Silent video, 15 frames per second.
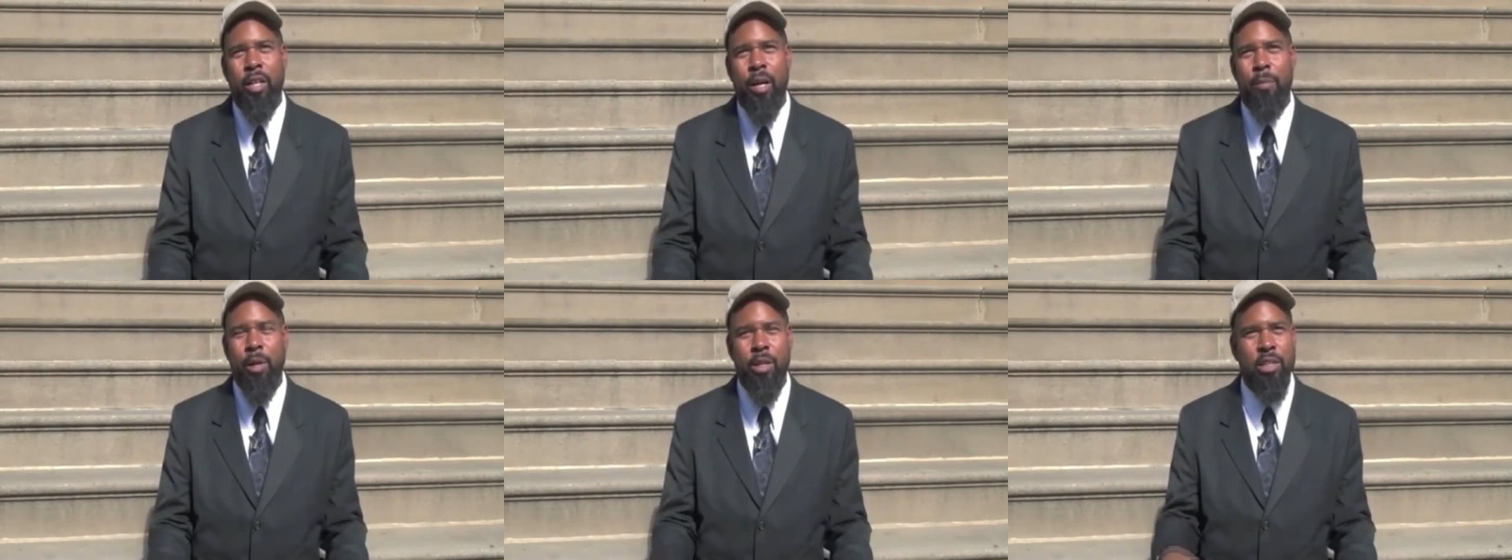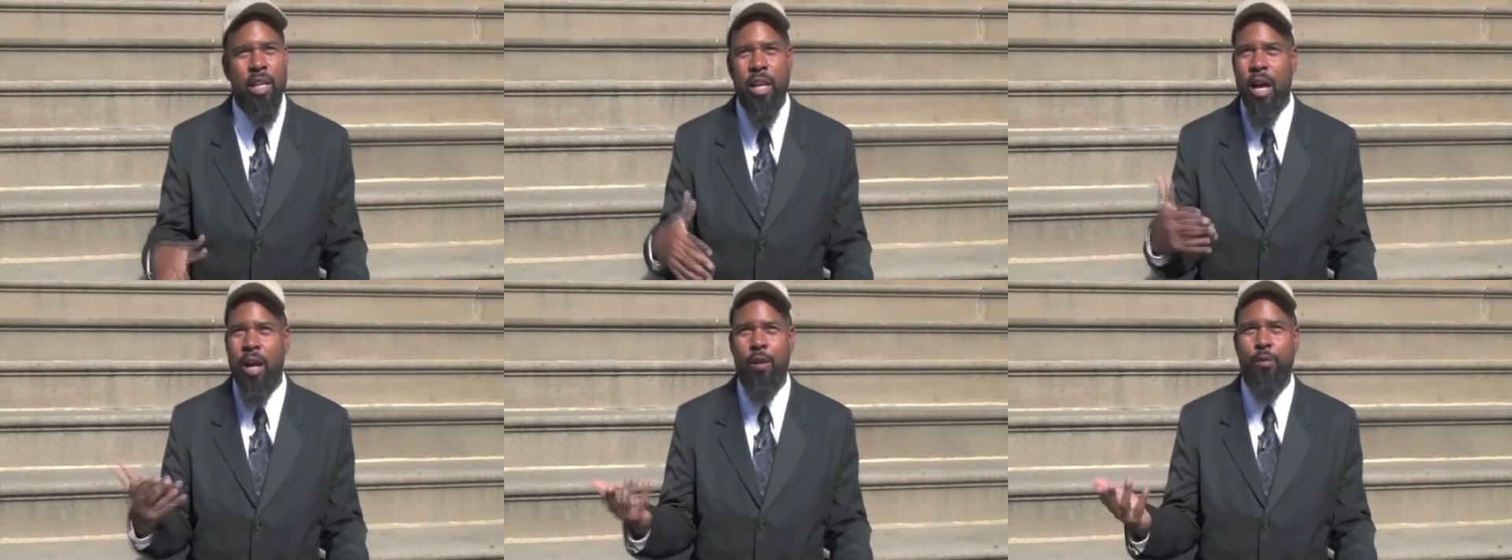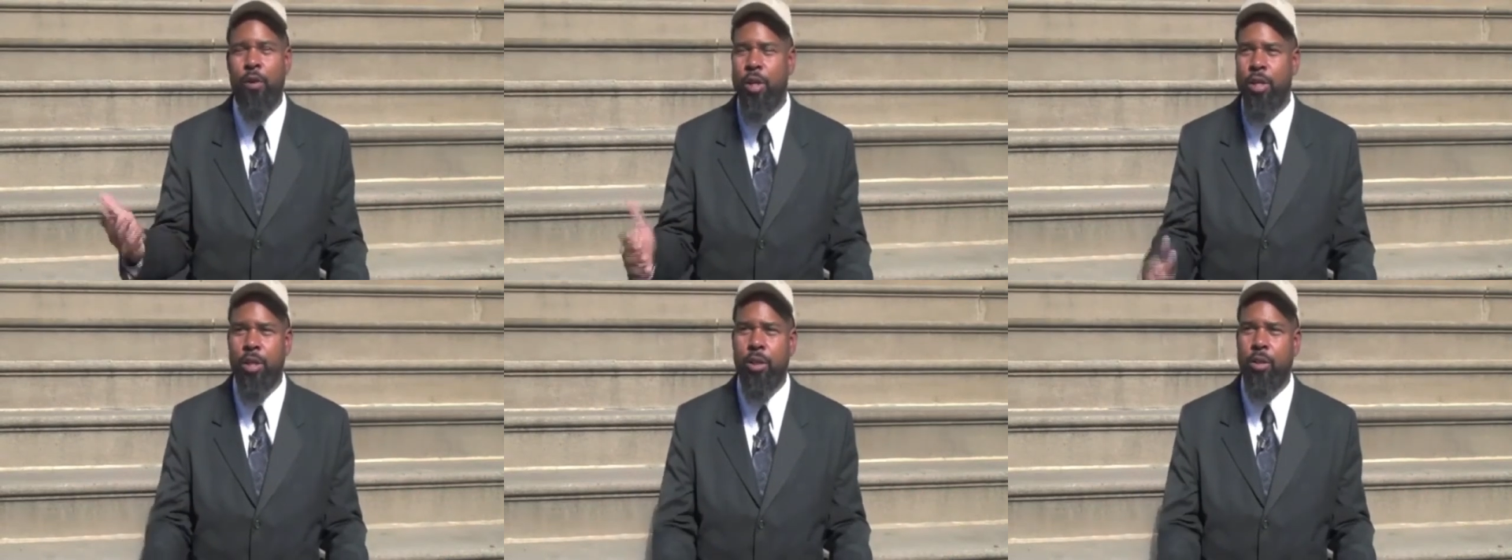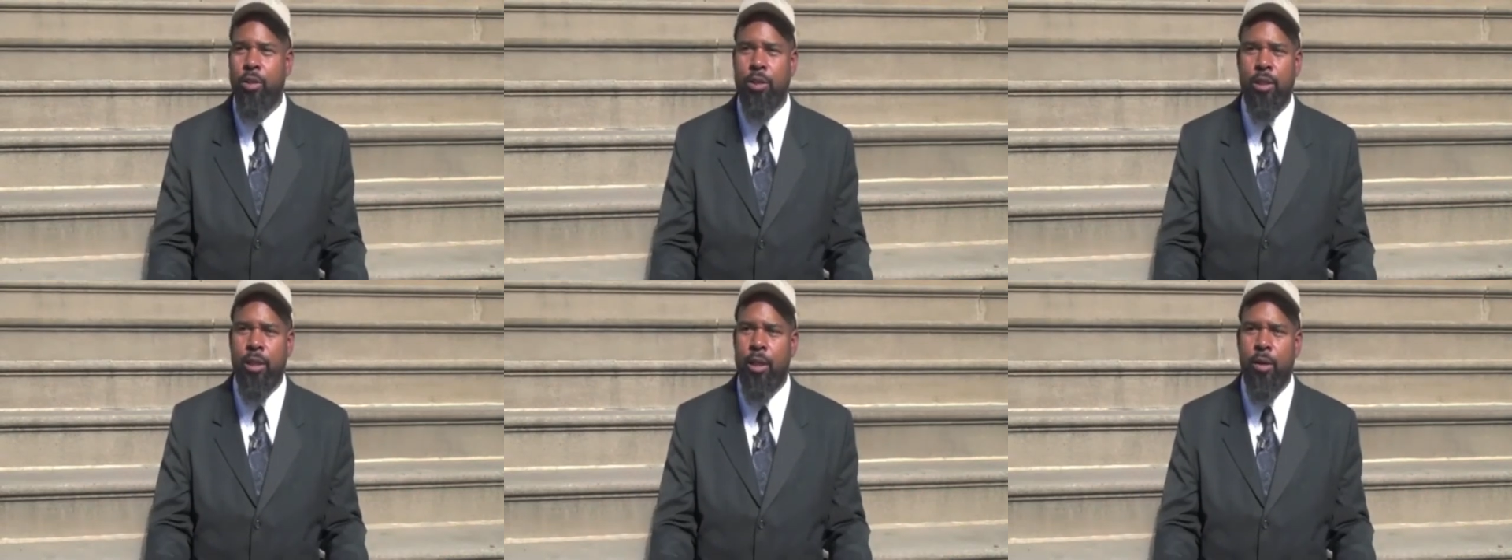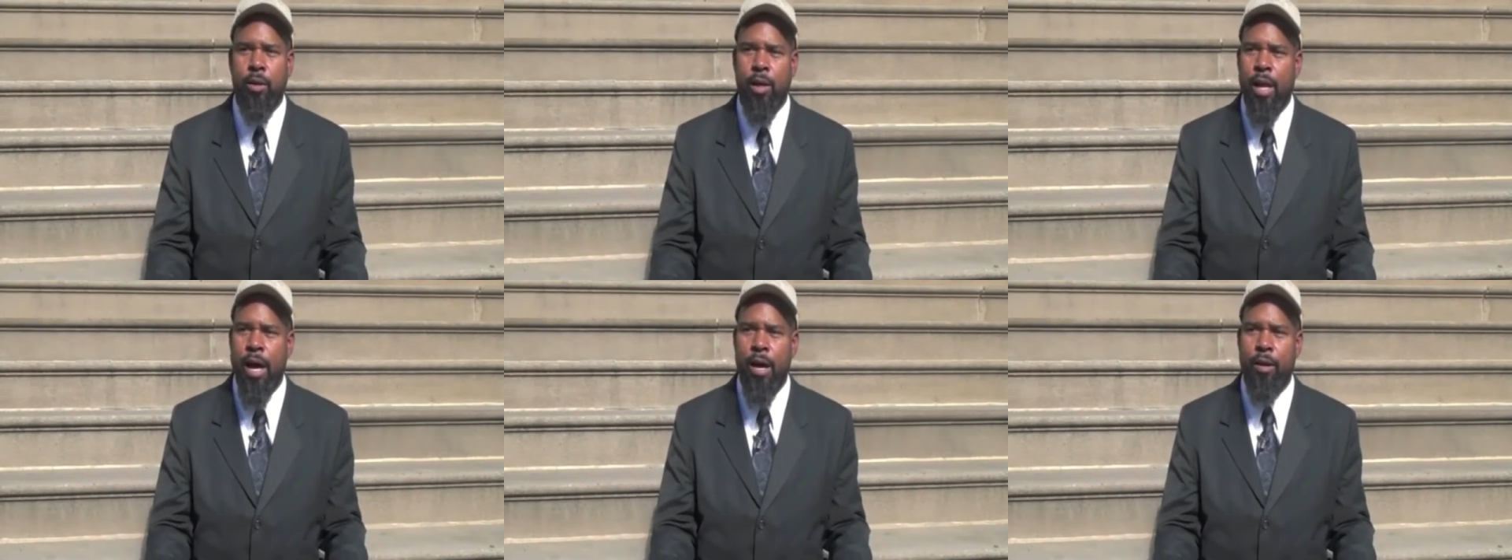I mean, there's a lot of issues, you
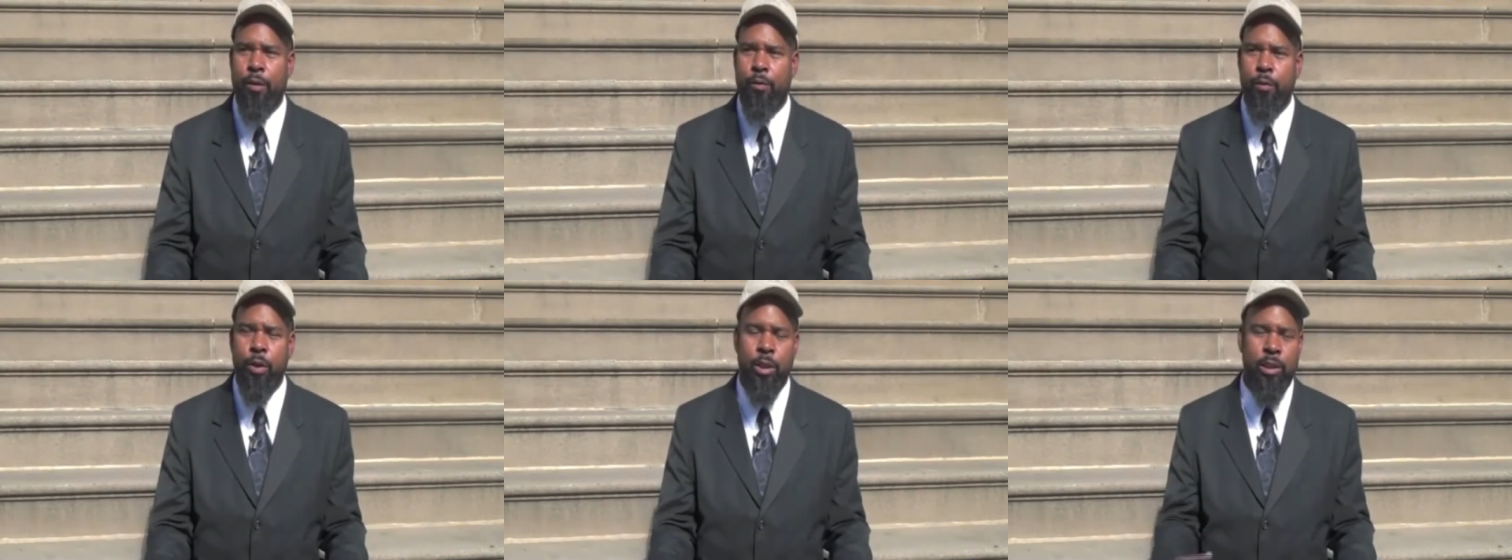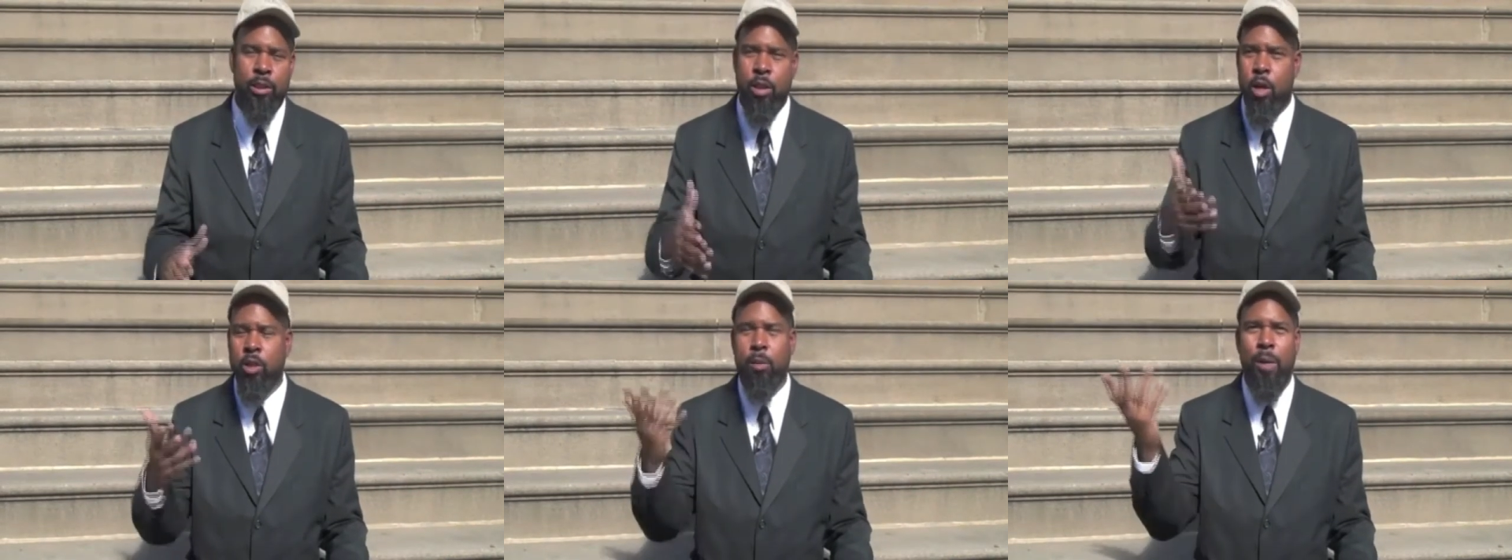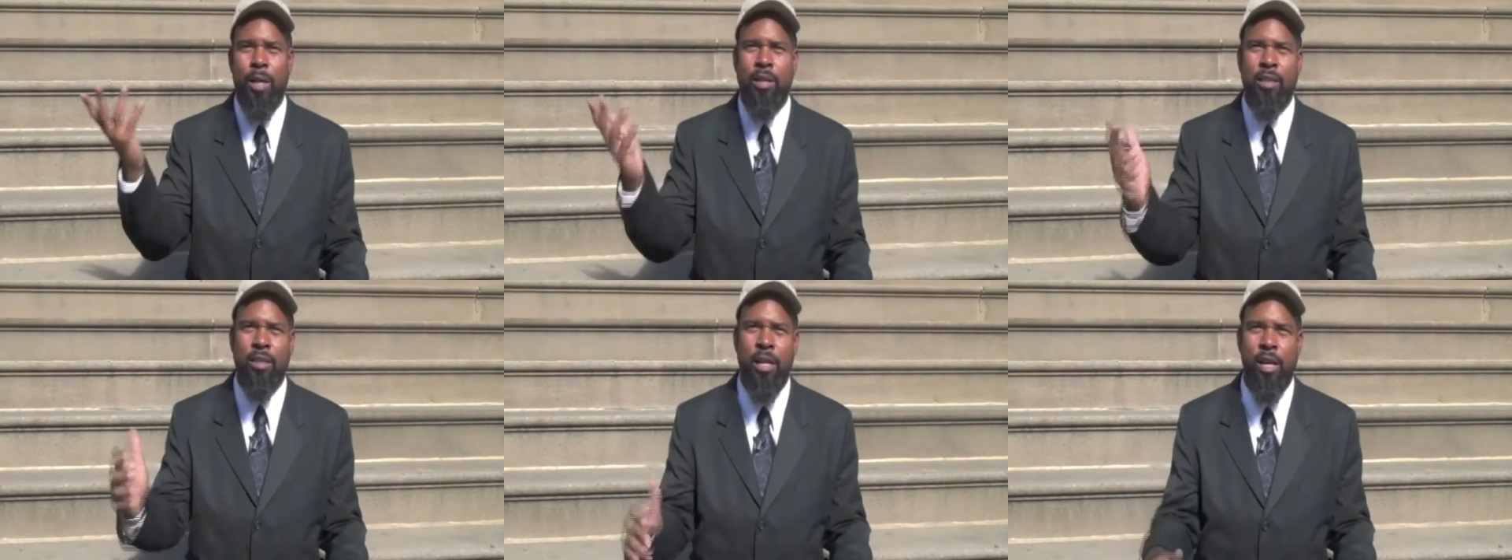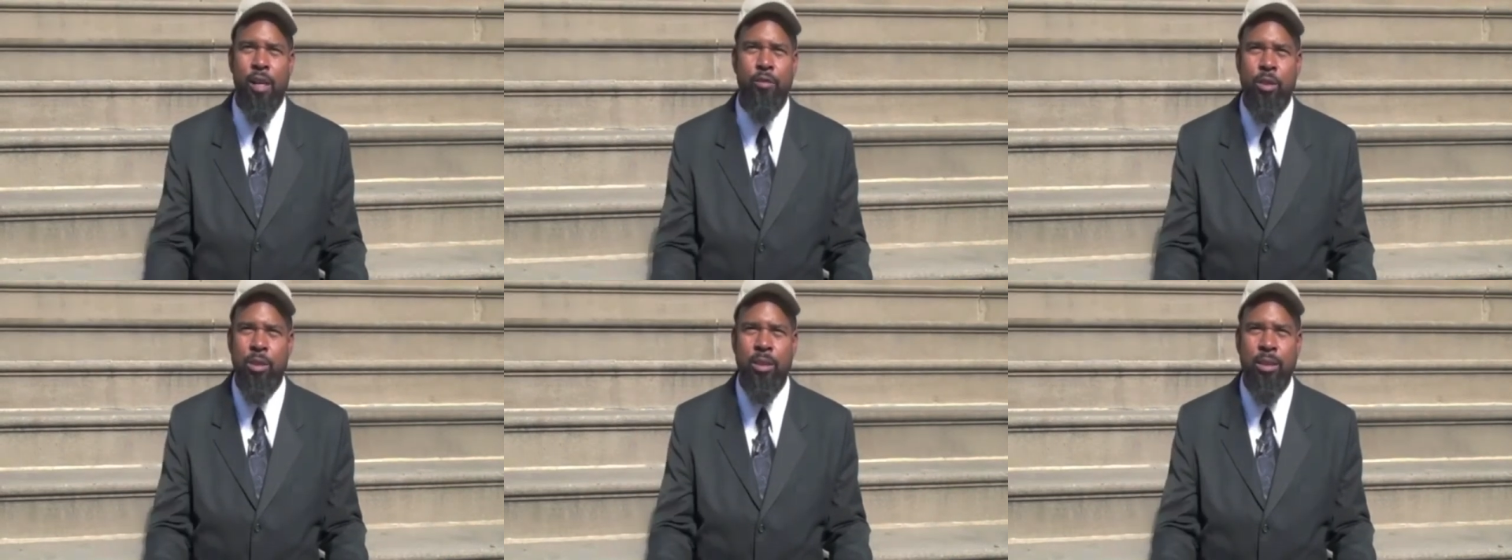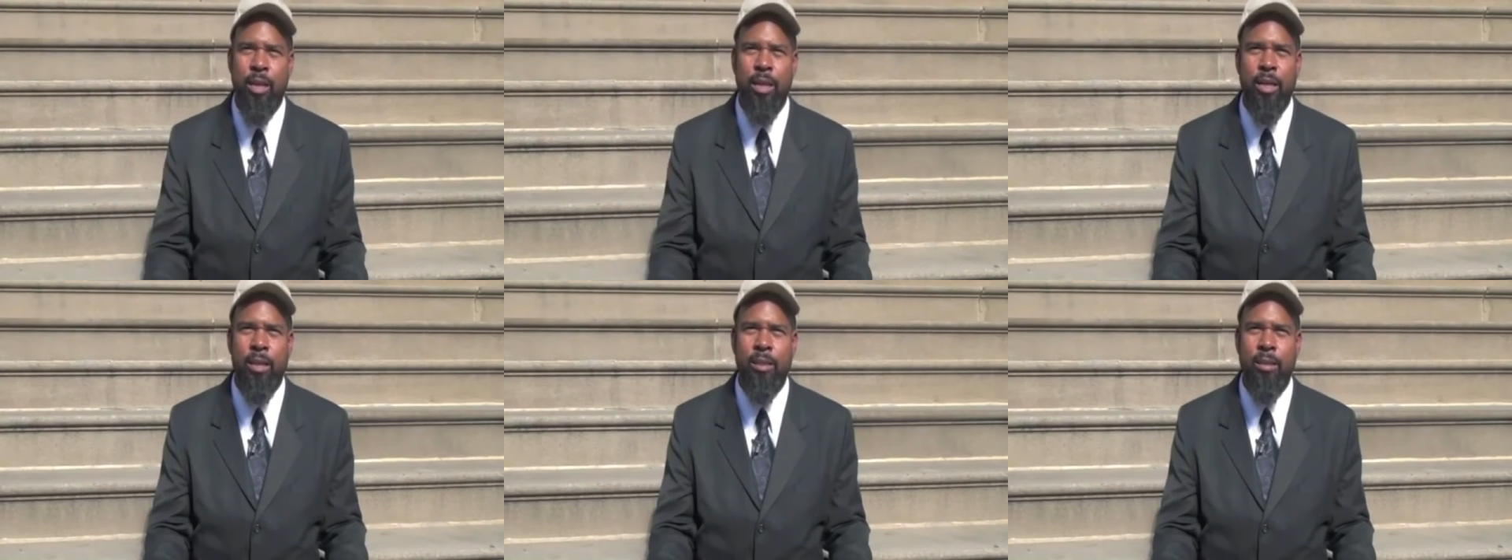know, he talks about this tale of two
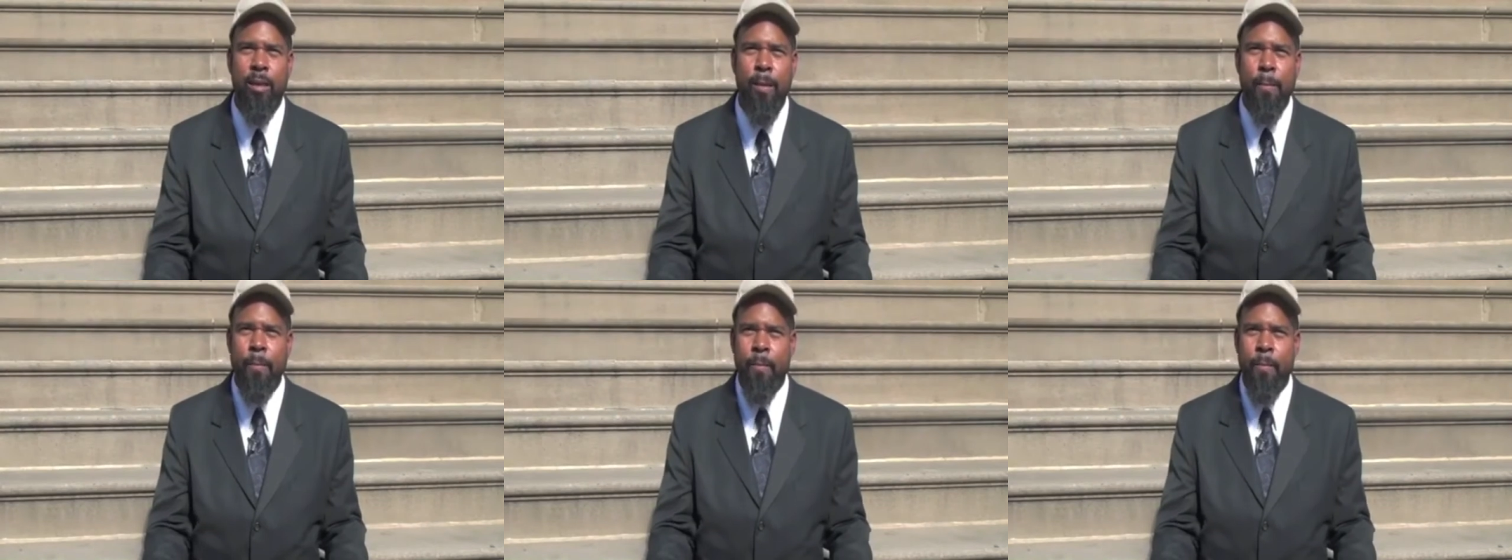cities,